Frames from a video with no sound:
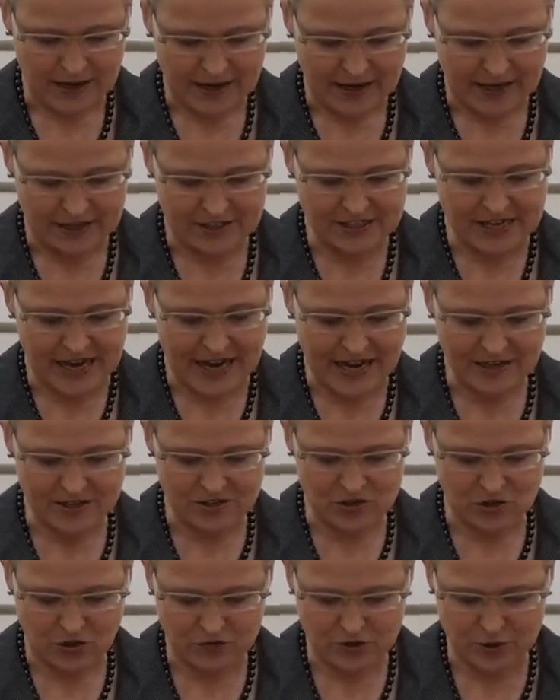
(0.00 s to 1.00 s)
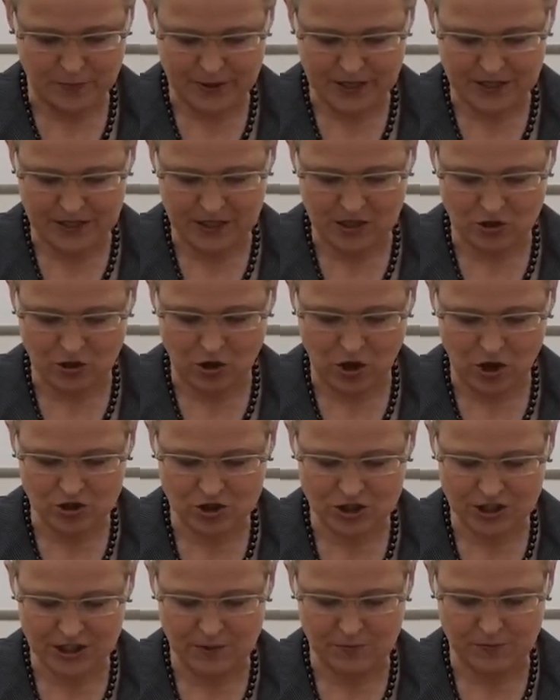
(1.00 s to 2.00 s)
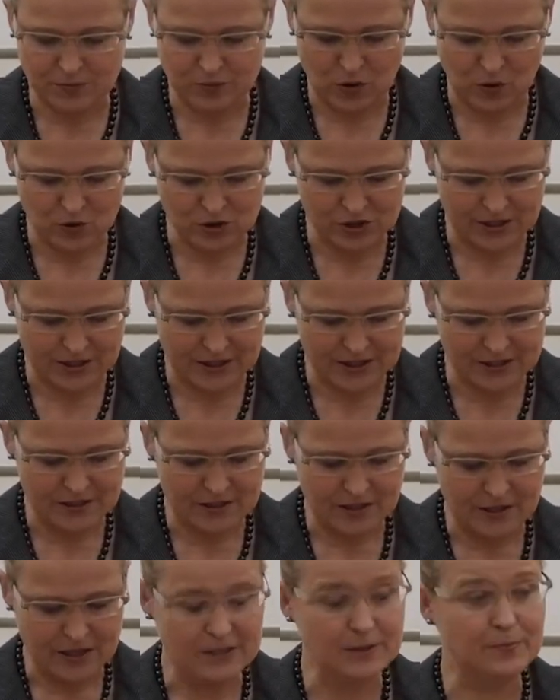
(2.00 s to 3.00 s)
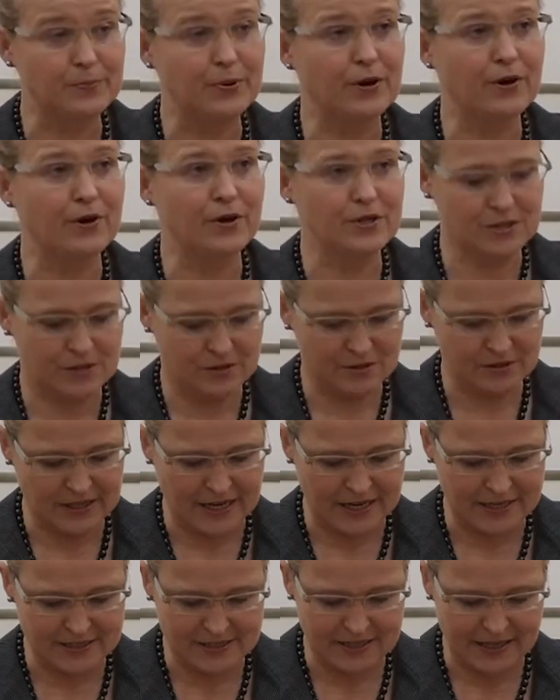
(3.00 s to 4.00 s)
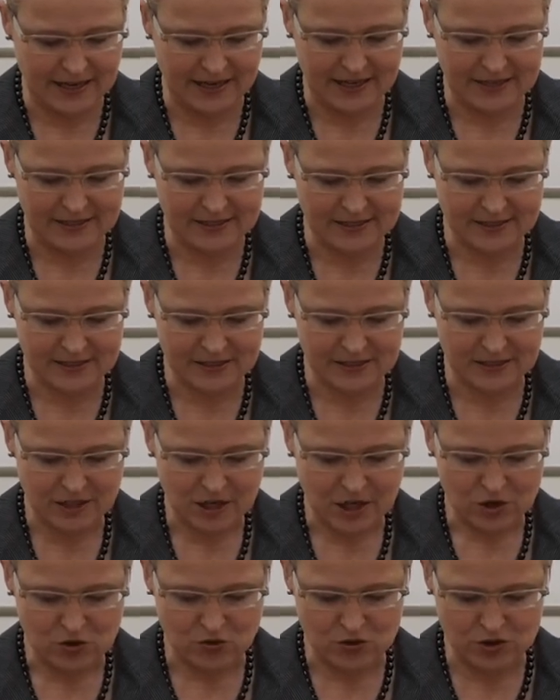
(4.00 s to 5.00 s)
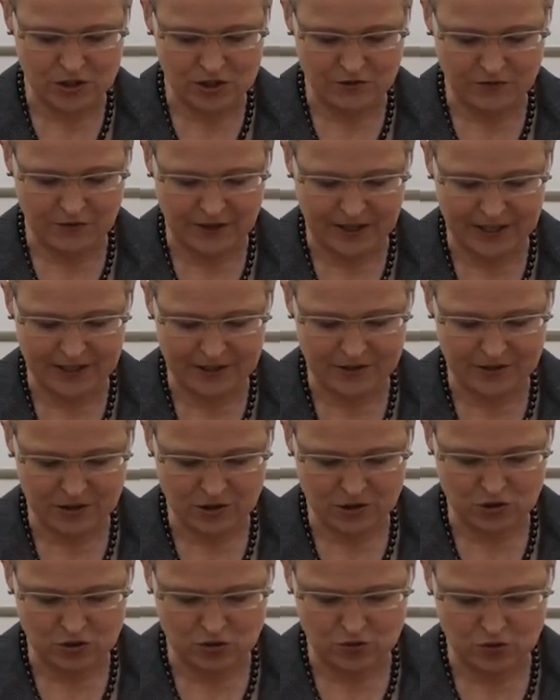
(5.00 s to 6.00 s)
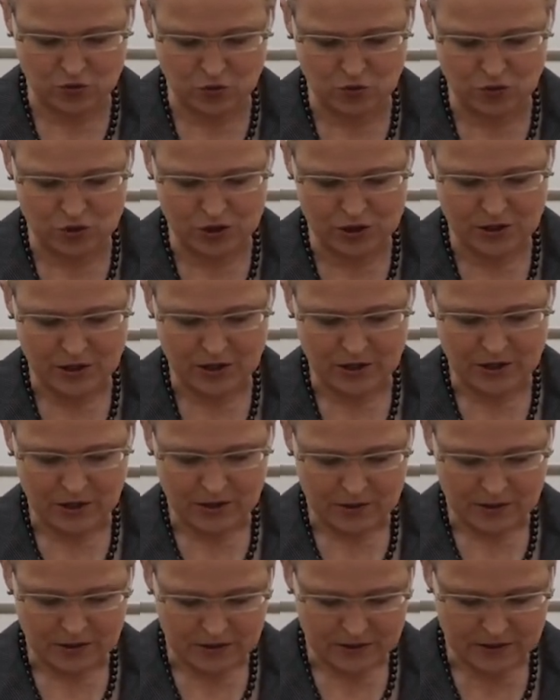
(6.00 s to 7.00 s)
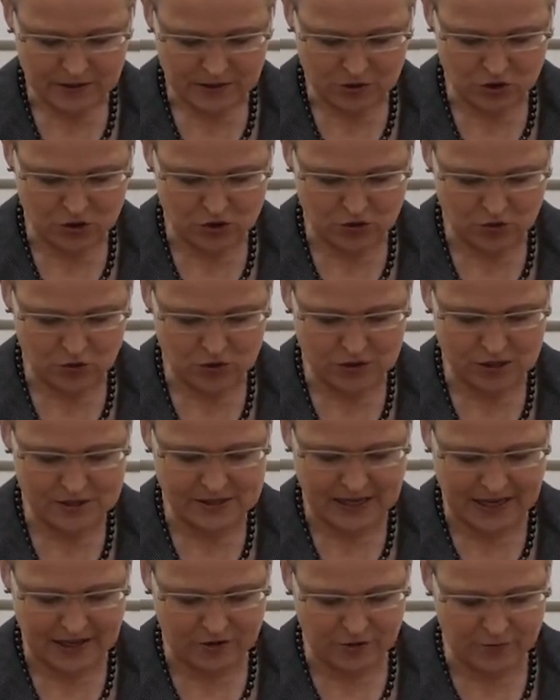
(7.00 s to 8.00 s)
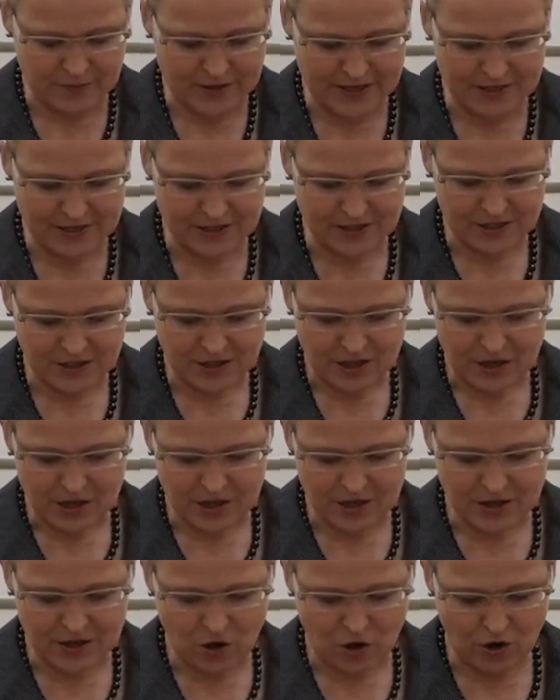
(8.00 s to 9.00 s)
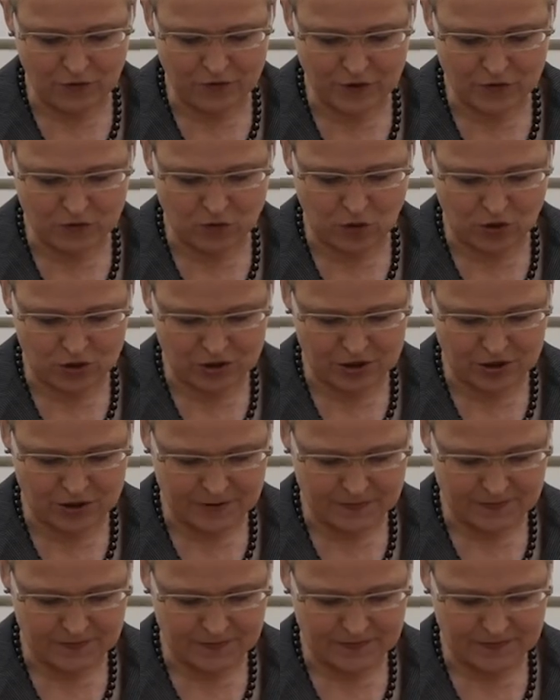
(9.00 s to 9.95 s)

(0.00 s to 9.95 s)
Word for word: At the end of the pedagogical process, the person gains access to the divine truth uh, through the sacrament uh, of water.